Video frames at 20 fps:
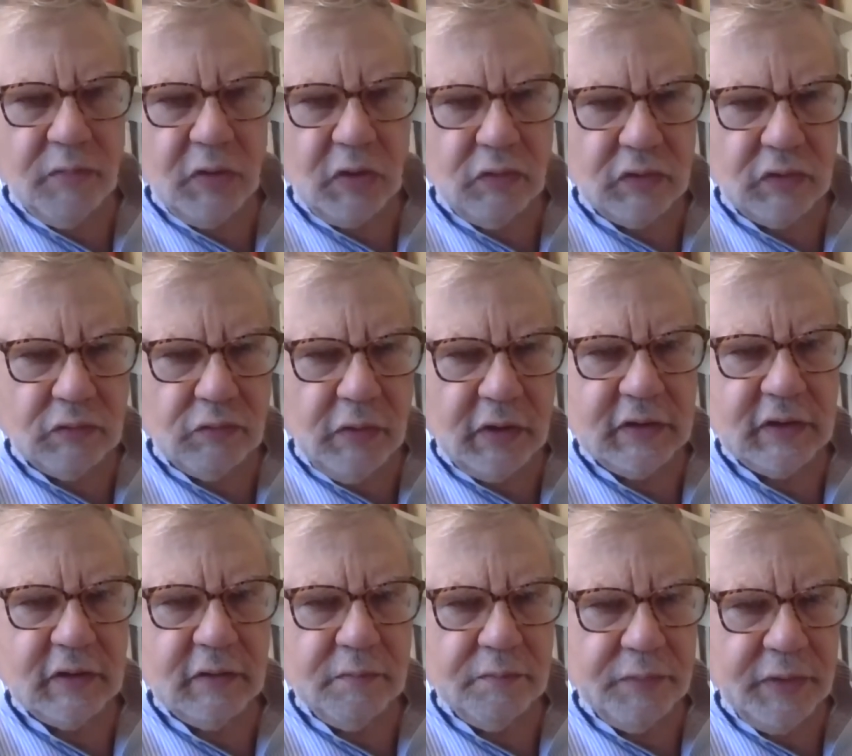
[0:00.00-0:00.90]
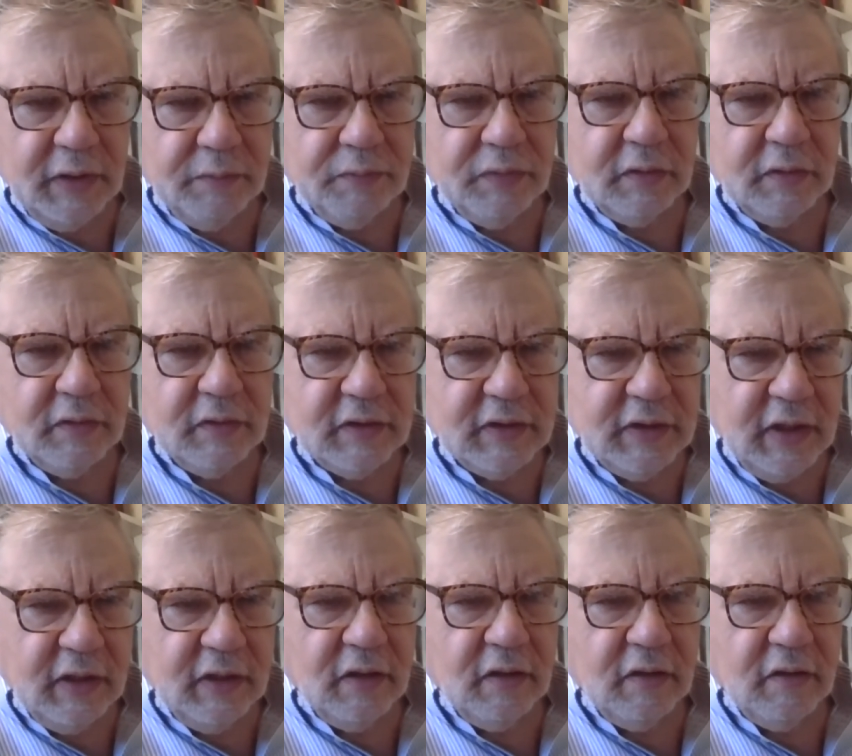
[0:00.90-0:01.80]
Because once people
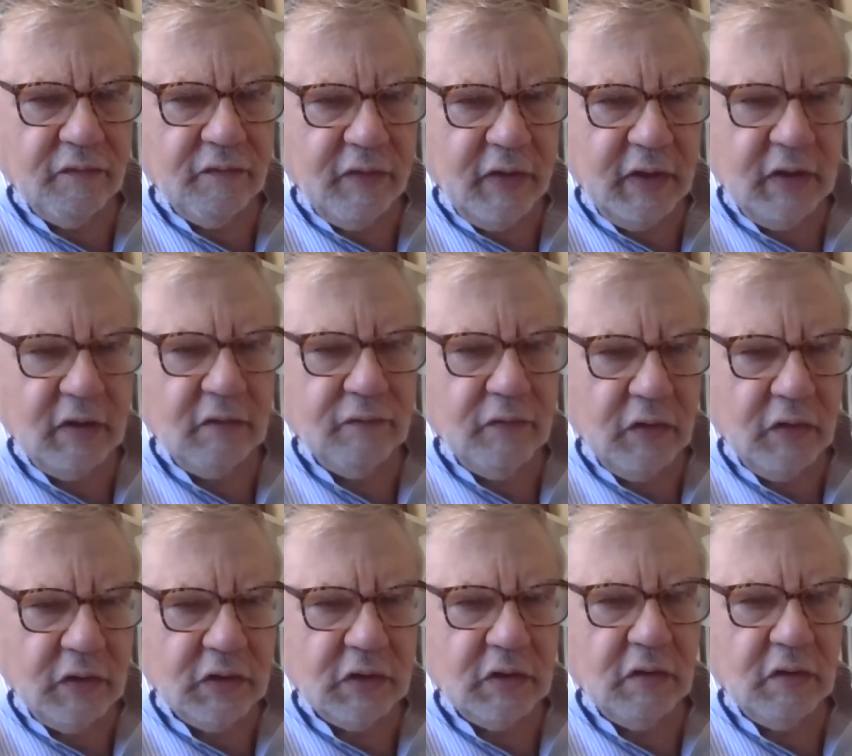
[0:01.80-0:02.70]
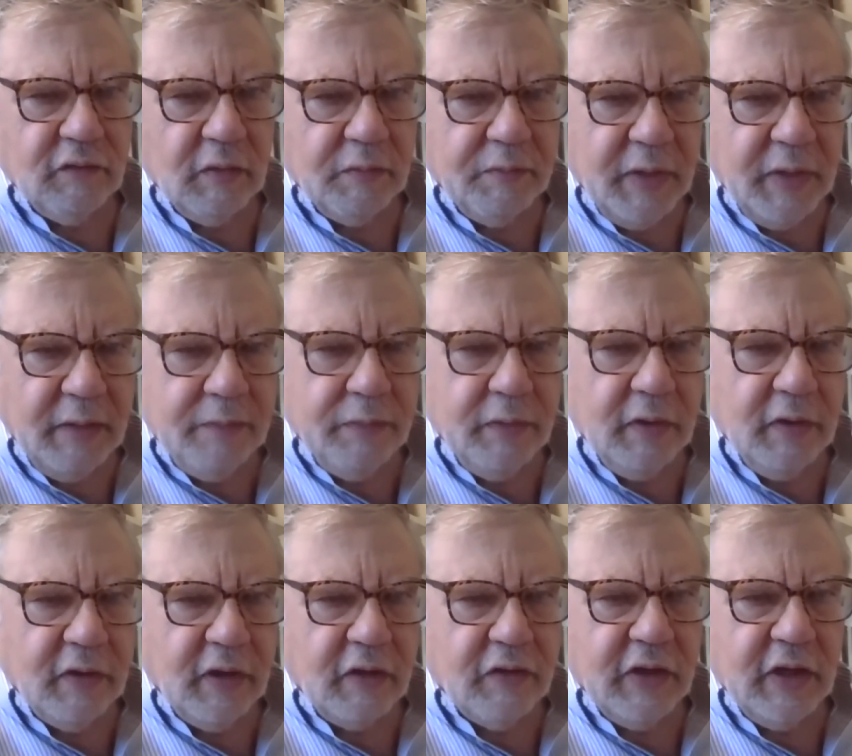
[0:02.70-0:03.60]
send the final version of the
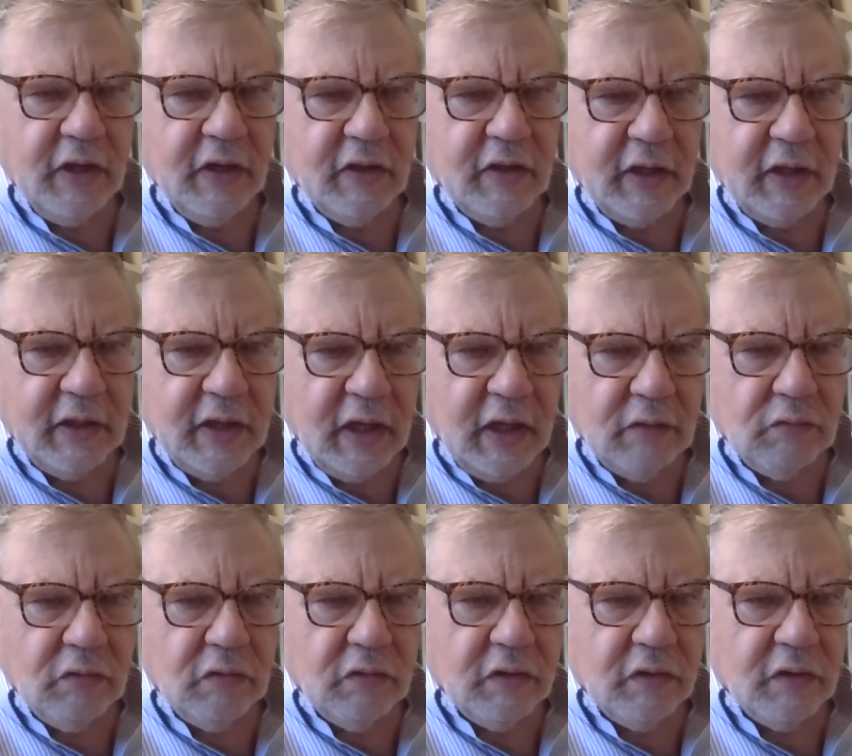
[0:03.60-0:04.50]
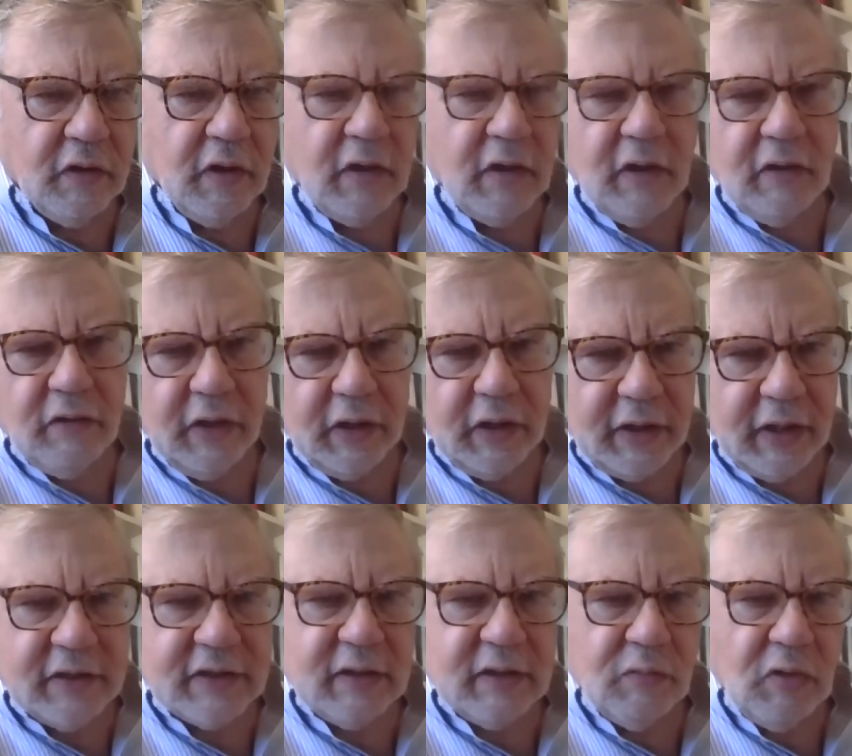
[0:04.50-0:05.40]
paper, they think they're done with, they'll
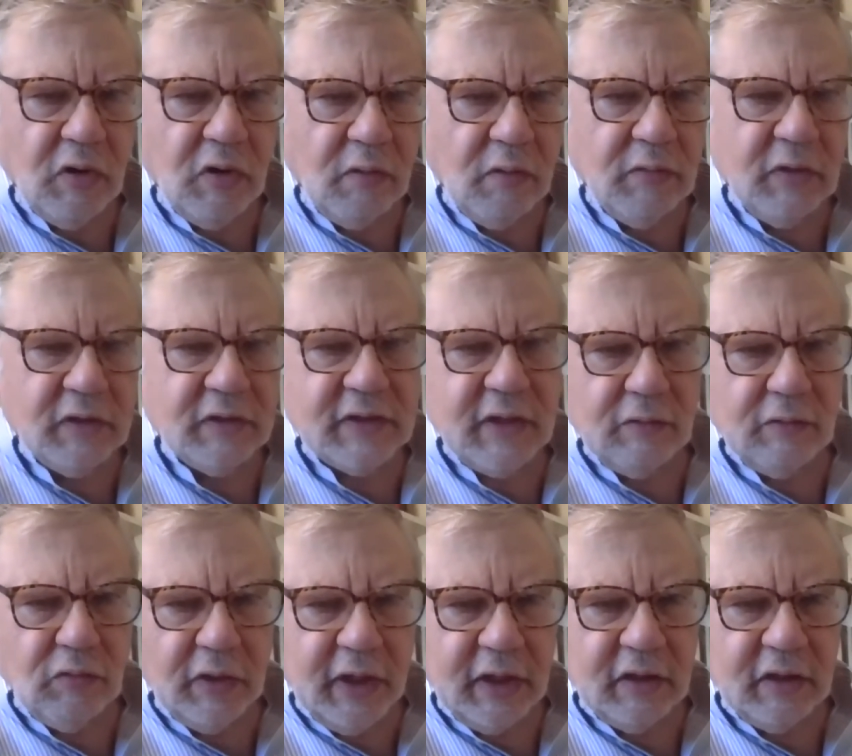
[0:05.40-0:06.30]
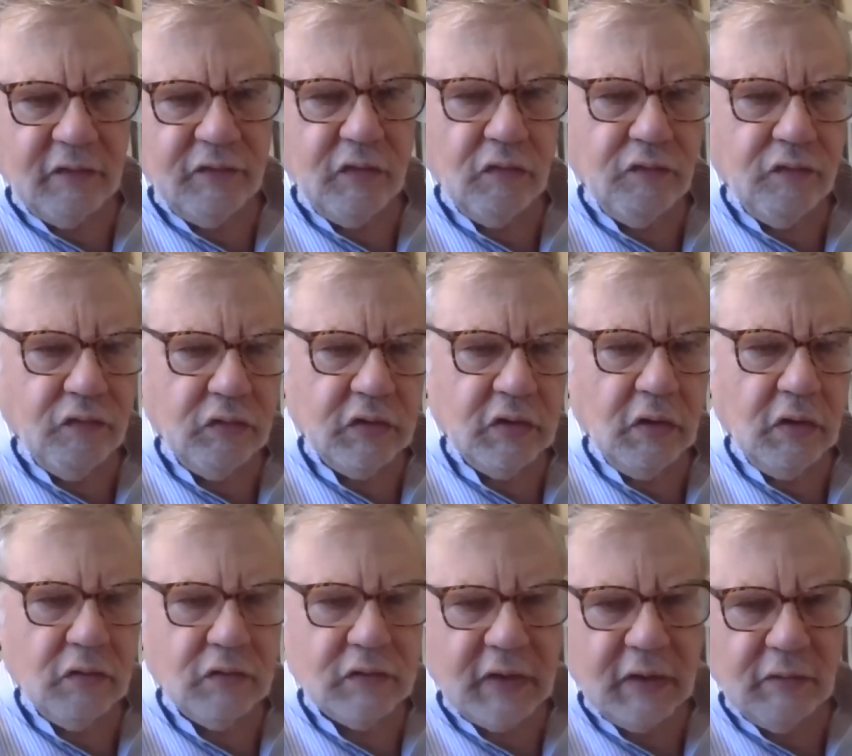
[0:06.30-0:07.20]
get some comments, they will add a few
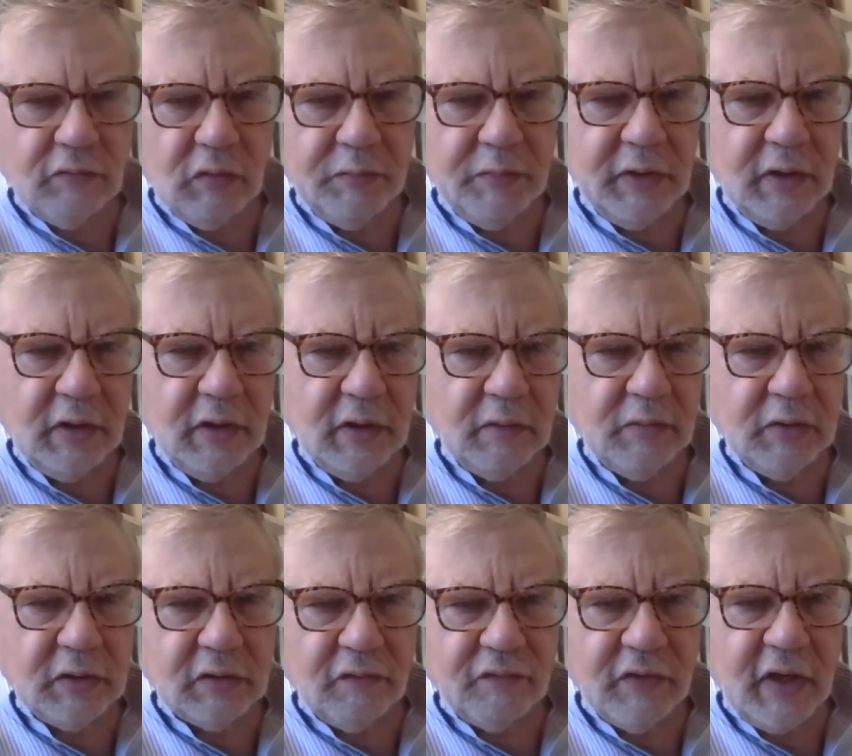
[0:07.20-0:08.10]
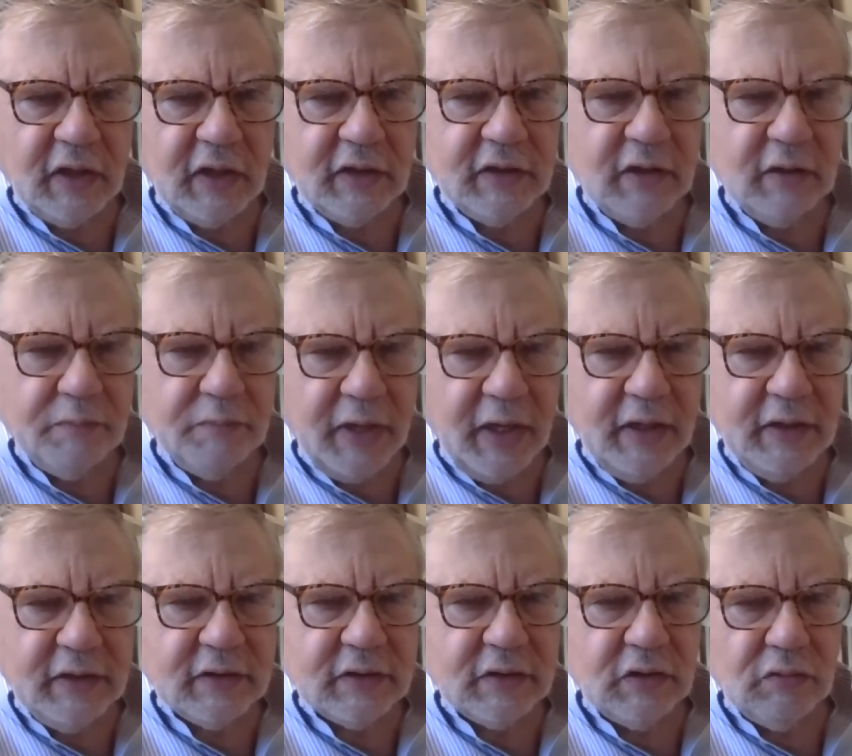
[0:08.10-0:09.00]
footnotes, there will be a little bit of cut and
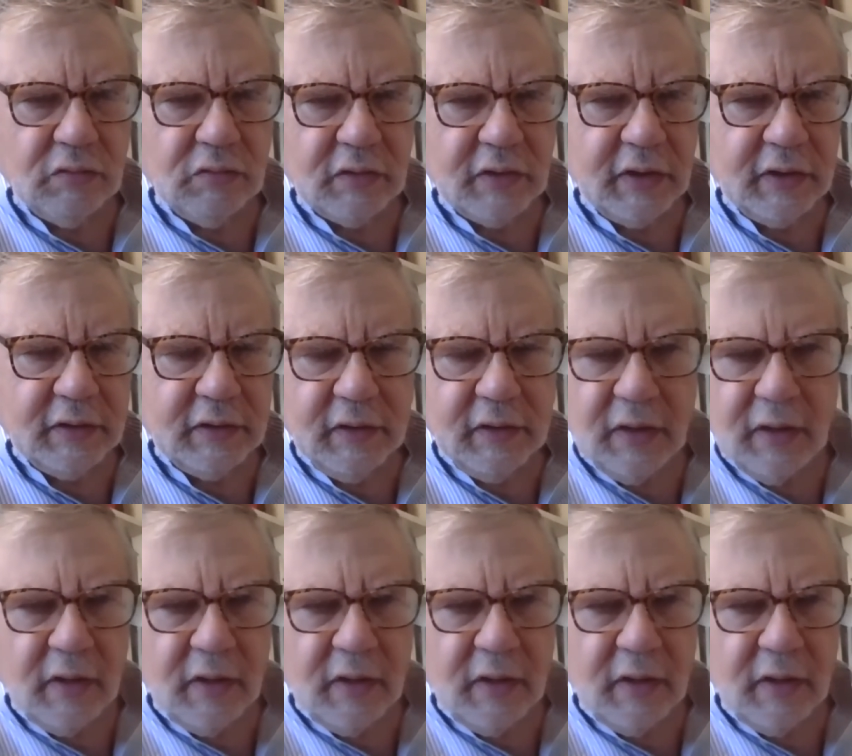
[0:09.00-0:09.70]
paste, you will get